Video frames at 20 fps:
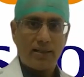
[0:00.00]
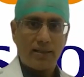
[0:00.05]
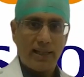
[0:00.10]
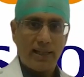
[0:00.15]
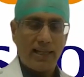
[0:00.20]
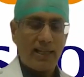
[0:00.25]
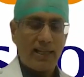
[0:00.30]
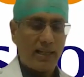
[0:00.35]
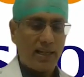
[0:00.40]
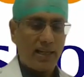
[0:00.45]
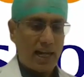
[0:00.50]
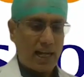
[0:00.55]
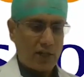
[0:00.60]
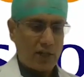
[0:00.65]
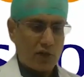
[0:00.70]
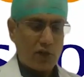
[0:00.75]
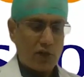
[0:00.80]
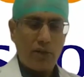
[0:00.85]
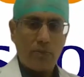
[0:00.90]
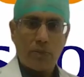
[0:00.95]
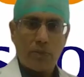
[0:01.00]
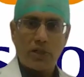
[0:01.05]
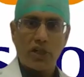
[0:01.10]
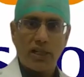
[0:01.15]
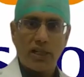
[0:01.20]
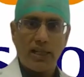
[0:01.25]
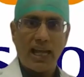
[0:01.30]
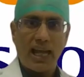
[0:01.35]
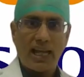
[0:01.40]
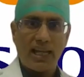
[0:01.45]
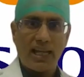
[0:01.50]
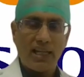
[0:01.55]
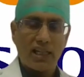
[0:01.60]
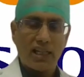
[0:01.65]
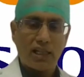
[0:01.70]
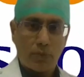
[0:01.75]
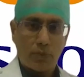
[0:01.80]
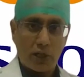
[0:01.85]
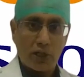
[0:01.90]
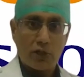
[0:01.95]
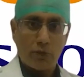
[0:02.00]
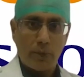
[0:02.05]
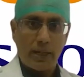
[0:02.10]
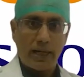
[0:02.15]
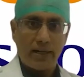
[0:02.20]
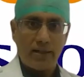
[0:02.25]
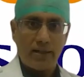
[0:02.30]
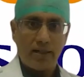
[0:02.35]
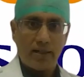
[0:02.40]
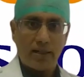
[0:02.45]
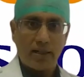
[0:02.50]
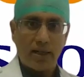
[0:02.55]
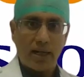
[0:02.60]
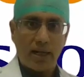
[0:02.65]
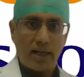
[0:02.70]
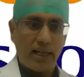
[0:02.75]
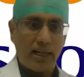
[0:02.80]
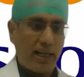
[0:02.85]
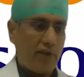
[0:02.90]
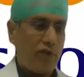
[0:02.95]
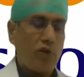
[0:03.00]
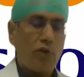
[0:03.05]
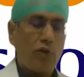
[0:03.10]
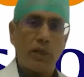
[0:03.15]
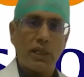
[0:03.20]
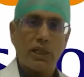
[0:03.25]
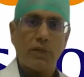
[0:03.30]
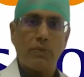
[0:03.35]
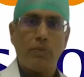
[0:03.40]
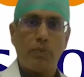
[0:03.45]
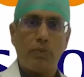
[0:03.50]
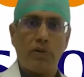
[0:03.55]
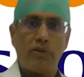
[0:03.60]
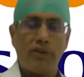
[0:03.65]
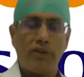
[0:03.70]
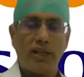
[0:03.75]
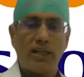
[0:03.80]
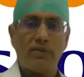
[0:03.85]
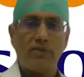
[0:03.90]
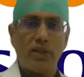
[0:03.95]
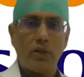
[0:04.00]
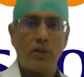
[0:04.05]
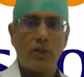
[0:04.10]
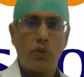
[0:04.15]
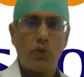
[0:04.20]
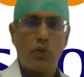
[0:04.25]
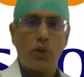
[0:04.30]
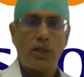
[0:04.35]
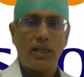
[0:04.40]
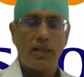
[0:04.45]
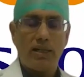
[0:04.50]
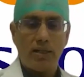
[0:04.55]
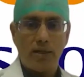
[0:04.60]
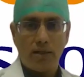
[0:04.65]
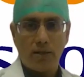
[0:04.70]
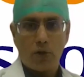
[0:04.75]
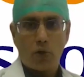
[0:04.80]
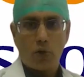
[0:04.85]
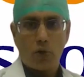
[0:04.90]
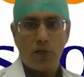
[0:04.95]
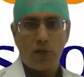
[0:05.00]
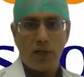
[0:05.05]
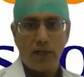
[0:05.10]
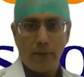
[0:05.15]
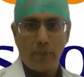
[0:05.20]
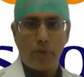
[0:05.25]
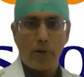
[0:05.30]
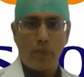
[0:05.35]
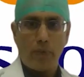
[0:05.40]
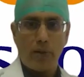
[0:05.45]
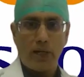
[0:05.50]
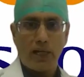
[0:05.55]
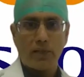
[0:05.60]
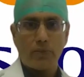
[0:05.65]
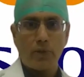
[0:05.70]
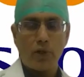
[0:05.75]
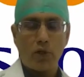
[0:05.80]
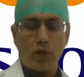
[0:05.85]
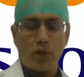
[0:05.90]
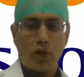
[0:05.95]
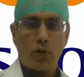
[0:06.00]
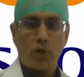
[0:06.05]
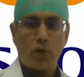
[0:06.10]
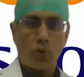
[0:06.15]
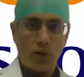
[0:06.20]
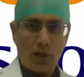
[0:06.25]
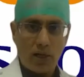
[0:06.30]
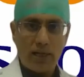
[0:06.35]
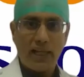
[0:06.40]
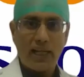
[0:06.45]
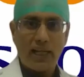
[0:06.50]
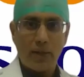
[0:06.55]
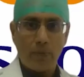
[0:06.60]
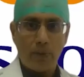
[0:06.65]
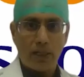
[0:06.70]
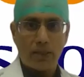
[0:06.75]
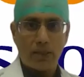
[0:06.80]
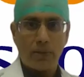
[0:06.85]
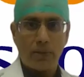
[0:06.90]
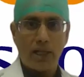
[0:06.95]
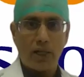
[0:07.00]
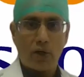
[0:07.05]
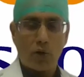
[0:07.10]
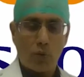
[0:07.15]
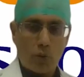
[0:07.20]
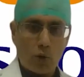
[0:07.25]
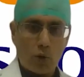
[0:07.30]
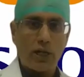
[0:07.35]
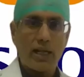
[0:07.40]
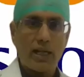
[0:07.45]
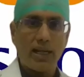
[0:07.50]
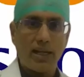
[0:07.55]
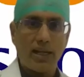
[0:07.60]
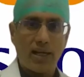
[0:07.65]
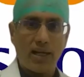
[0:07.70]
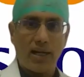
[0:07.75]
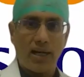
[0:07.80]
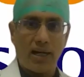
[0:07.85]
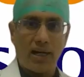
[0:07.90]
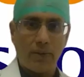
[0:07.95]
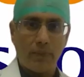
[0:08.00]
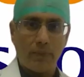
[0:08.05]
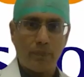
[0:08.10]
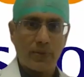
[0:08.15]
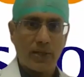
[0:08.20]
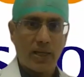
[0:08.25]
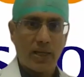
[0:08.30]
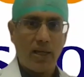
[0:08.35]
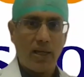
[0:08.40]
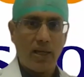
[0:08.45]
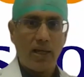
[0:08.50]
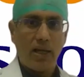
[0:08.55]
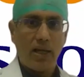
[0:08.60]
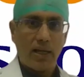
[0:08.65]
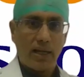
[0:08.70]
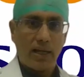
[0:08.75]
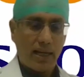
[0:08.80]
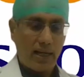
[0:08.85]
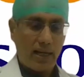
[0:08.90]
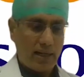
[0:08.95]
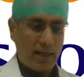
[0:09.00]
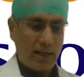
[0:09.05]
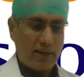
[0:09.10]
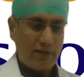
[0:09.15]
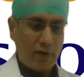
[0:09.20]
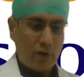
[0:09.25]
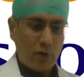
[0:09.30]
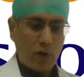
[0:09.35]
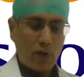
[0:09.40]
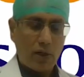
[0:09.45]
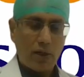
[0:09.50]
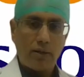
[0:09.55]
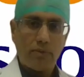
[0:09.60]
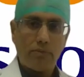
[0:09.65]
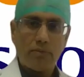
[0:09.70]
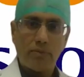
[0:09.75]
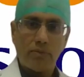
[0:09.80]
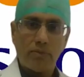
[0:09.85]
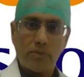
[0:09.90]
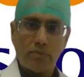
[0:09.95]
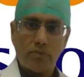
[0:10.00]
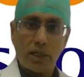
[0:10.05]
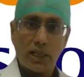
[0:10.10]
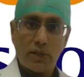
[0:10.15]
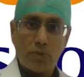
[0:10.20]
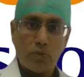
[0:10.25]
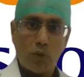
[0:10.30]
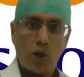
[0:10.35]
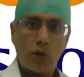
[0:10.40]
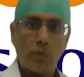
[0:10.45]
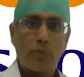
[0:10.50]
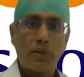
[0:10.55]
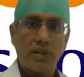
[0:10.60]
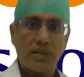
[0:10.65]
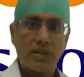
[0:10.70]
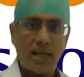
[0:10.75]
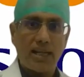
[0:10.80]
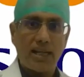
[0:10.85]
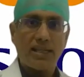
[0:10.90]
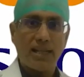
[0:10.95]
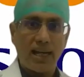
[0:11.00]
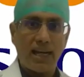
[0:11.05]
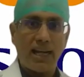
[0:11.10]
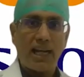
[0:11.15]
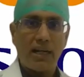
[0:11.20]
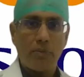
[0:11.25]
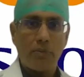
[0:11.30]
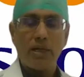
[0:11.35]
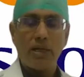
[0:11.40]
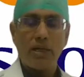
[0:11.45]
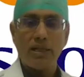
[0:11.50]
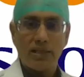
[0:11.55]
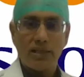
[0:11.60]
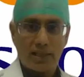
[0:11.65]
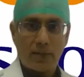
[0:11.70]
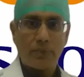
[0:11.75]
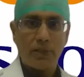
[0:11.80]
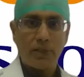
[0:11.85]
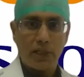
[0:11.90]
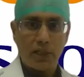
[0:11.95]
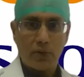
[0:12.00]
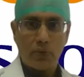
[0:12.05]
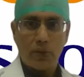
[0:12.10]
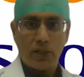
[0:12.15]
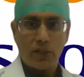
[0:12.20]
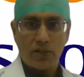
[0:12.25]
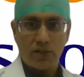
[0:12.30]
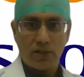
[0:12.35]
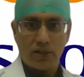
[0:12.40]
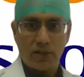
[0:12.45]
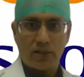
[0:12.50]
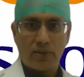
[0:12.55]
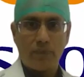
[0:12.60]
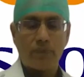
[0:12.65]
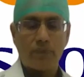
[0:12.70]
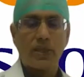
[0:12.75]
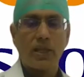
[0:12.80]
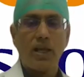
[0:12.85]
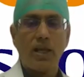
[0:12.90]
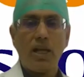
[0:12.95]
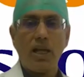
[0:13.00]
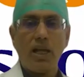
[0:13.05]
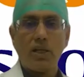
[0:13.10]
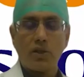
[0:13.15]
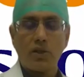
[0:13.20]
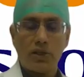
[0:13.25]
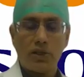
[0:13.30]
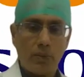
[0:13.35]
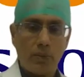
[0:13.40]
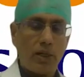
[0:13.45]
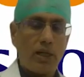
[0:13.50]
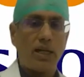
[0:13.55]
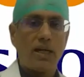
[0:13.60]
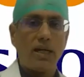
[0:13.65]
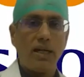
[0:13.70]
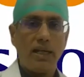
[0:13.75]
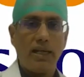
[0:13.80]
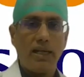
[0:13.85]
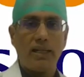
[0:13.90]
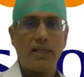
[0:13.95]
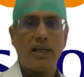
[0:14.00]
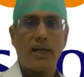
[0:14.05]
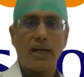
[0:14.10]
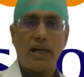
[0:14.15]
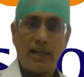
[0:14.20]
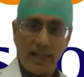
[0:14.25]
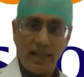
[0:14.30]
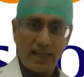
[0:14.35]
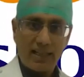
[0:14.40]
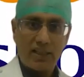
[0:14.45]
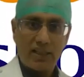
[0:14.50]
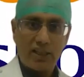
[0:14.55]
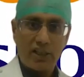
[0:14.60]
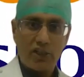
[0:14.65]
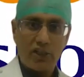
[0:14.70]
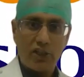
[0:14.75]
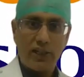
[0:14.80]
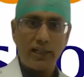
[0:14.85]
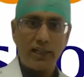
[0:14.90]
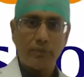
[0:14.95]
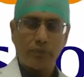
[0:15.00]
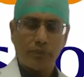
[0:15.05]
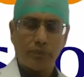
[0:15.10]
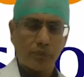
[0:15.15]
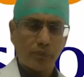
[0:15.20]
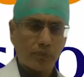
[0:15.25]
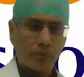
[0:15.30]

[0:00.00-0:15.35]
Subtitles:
thing can actually measure the angles much better, give you much perfect when you do a total hip replacement or a total knee replacement. A robotic arm can give you a much more precise alignment in some situations. Similarly, in cardiac surgery,